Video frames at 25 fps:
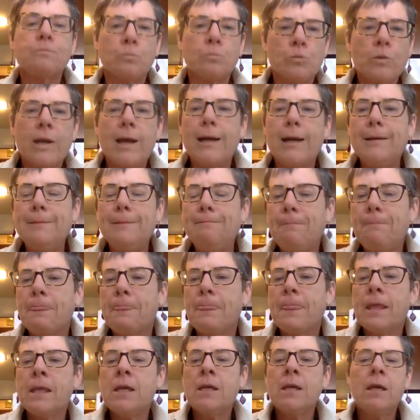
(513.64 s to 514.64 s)
Okay.
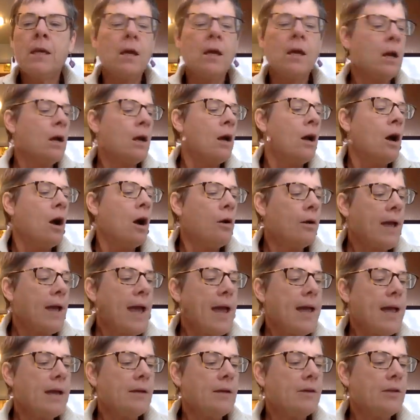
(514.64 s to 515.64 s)
Yeah.
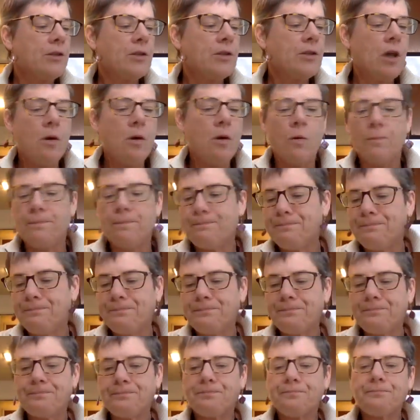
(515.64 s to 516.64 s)
Okay, so
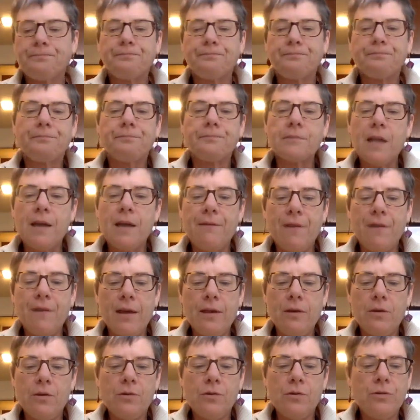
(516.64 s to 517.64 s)
I
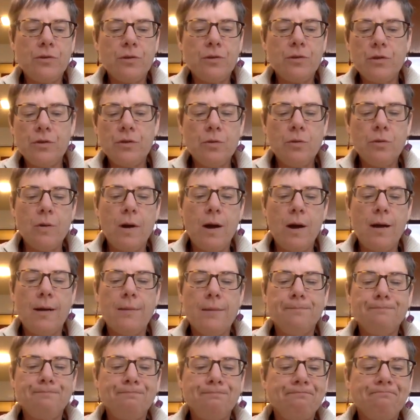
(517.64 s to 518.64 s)
invite you
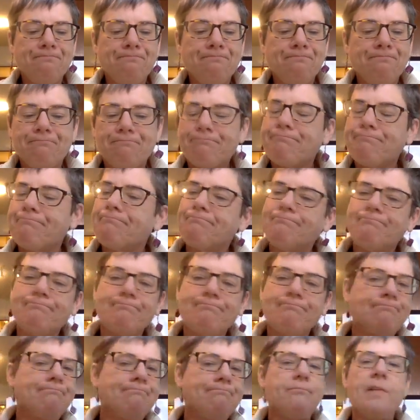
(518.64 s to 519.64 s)
to
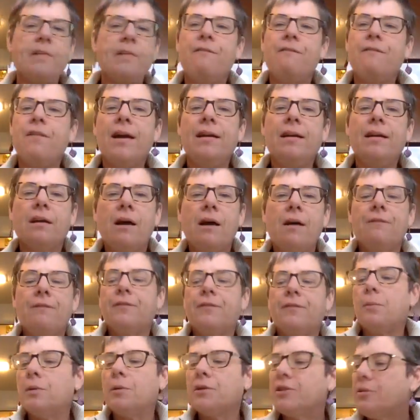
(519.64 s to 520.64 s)
find a
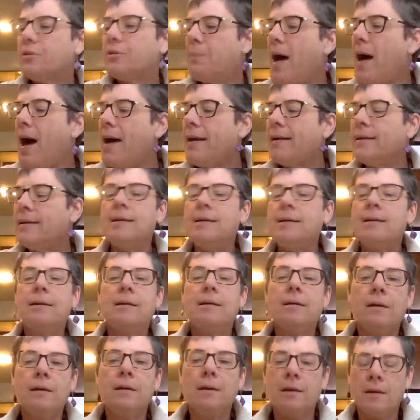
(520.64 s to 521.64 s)
comfortable spot.
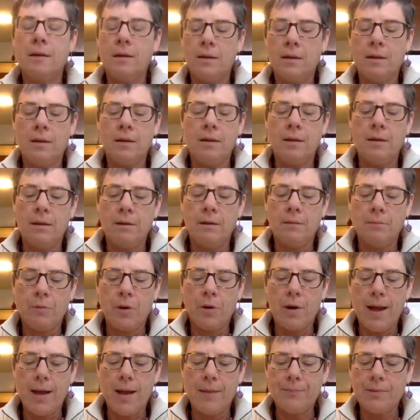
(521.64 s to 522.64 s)

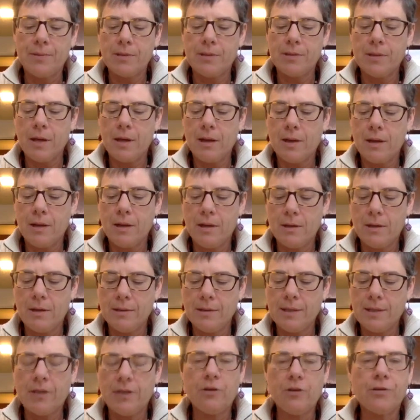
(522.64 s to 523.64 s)
Perhaps
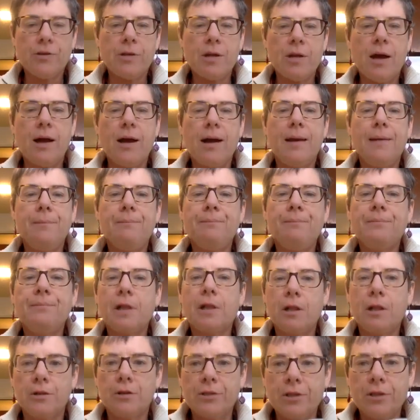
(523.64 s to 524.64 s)
take your time,
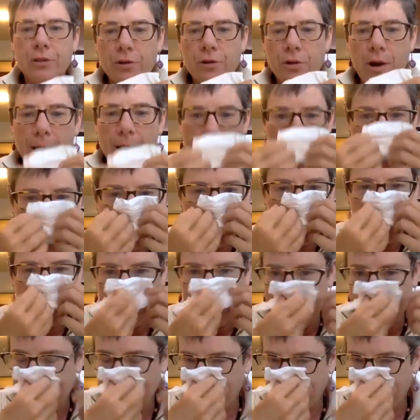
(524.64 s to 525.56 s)
closing your eyes.